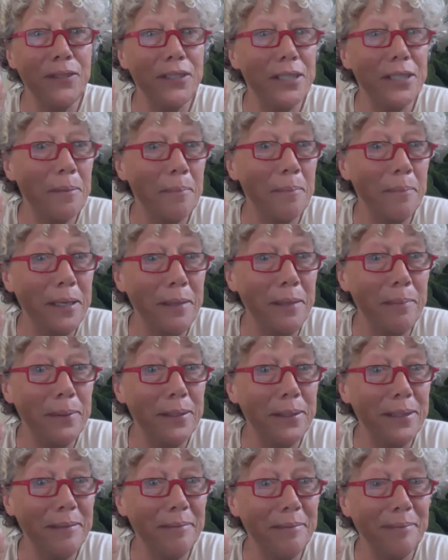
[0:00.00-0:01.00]
for some
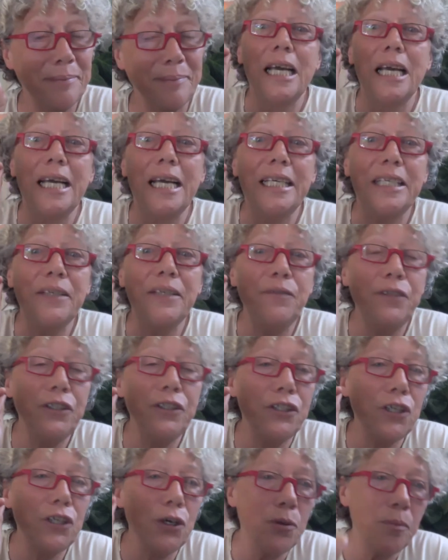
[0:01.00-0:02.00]
people. And if
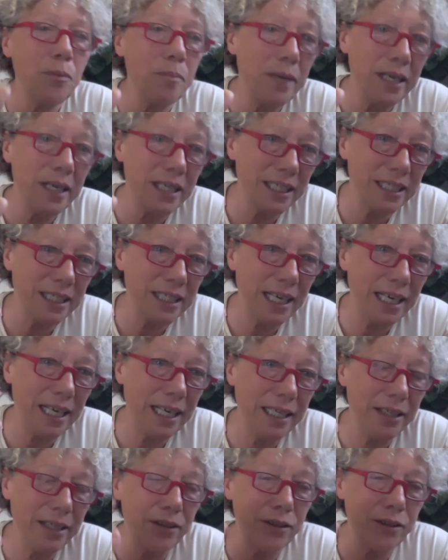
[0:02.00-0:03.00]
you don't
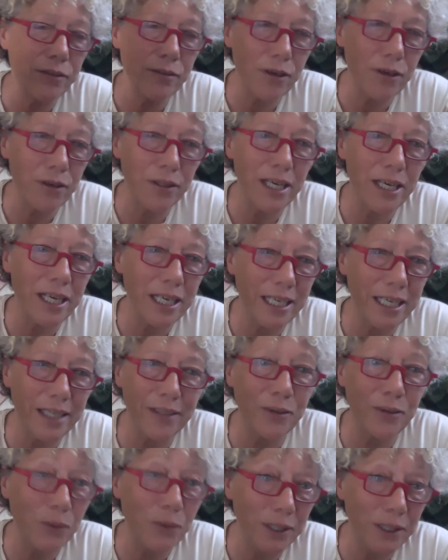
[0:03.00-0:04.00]
meditate, throw that
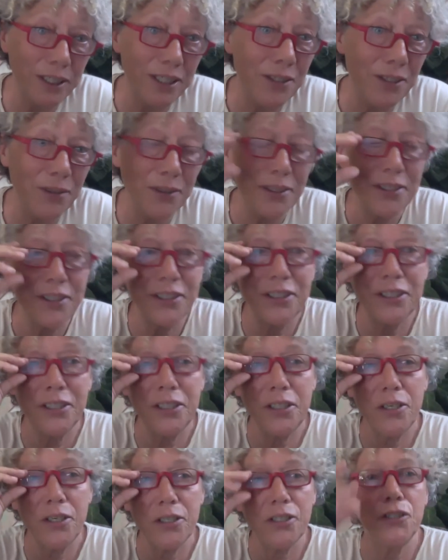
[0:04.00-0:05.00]
out the window and just
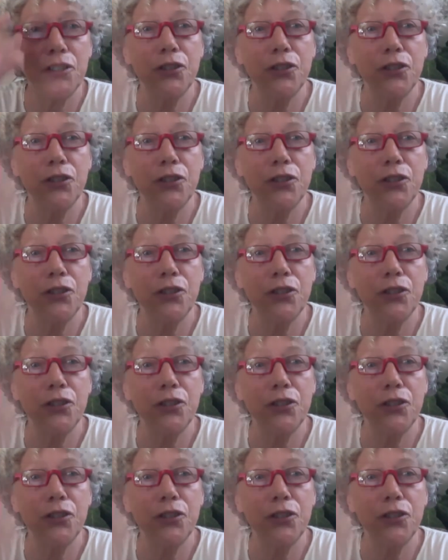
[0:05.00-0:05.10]
start